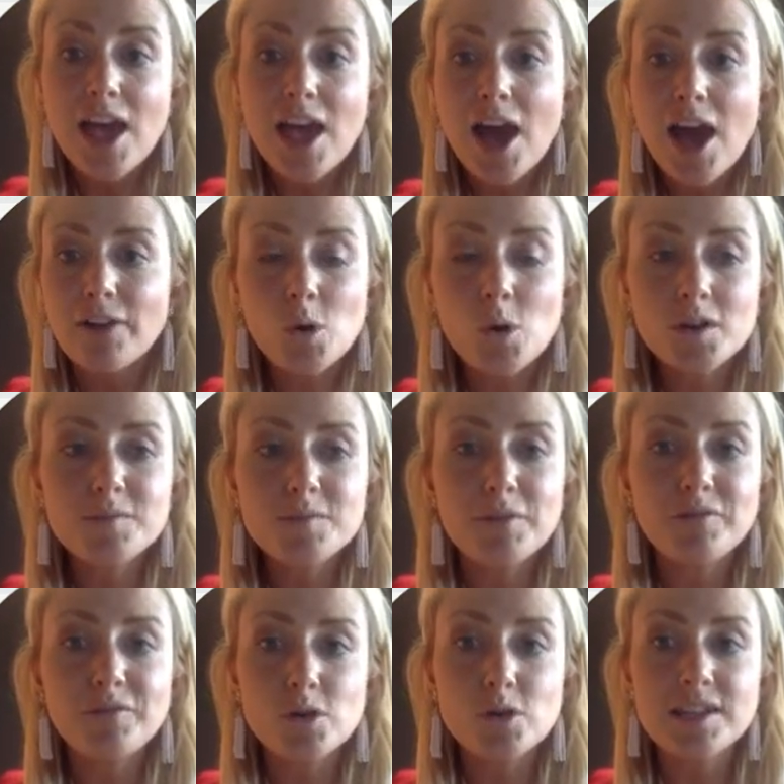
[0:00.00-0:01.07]
Of course,
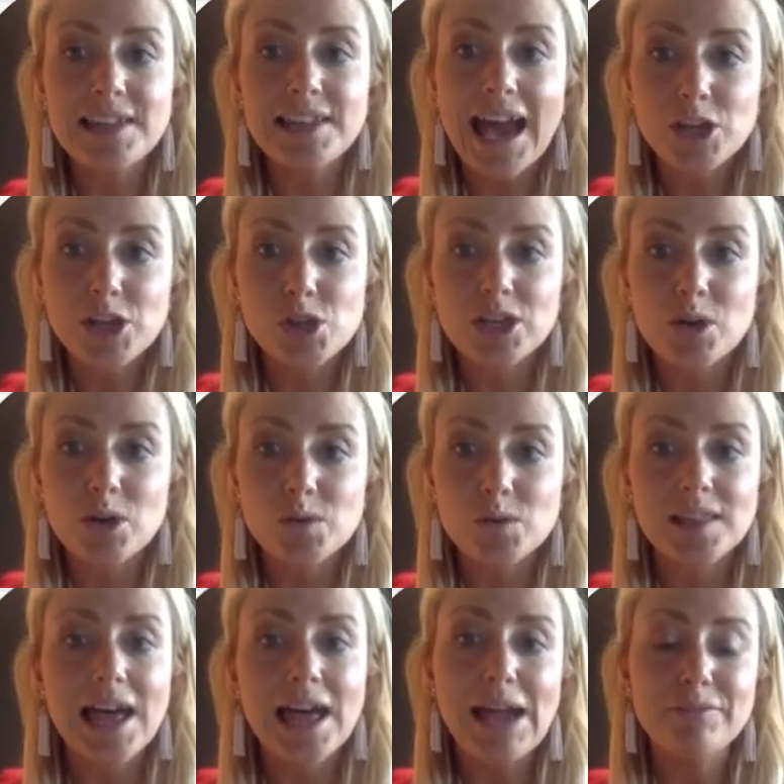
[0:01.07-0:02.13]
before this actually goes
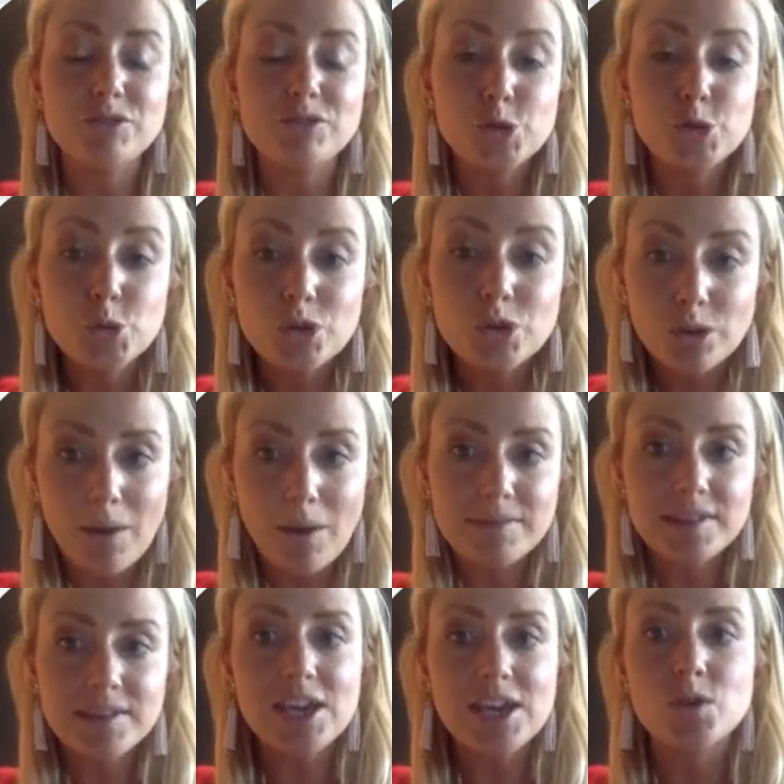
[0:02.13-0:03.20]
live to your
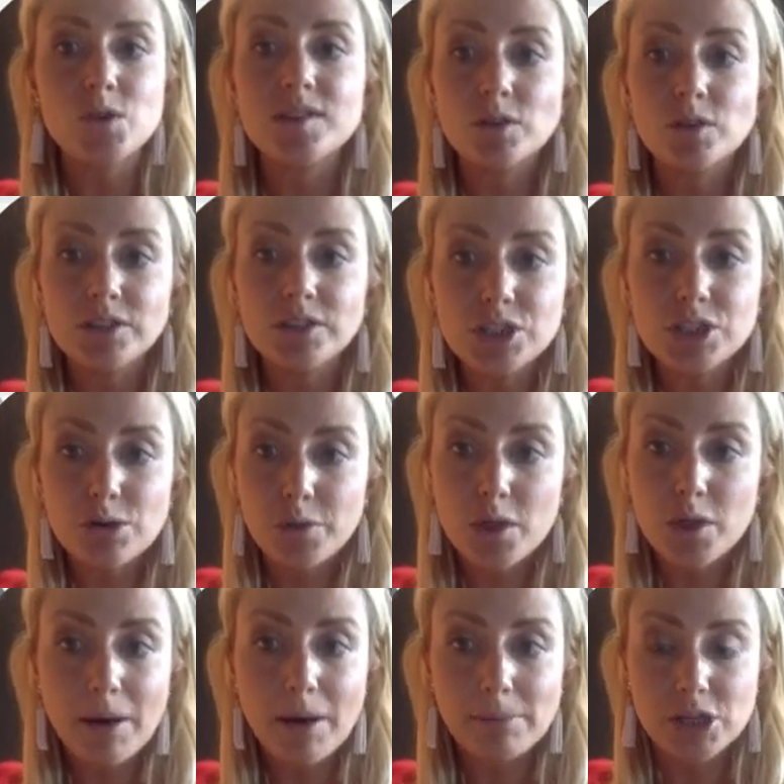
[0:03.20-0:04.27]
website, you still need to go through the
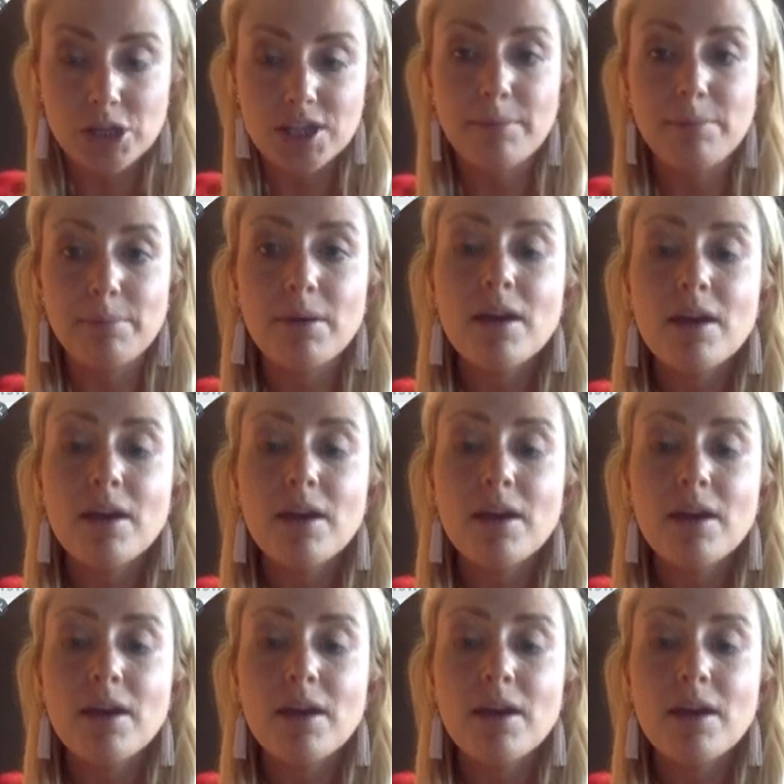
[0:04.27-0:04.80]
publish step.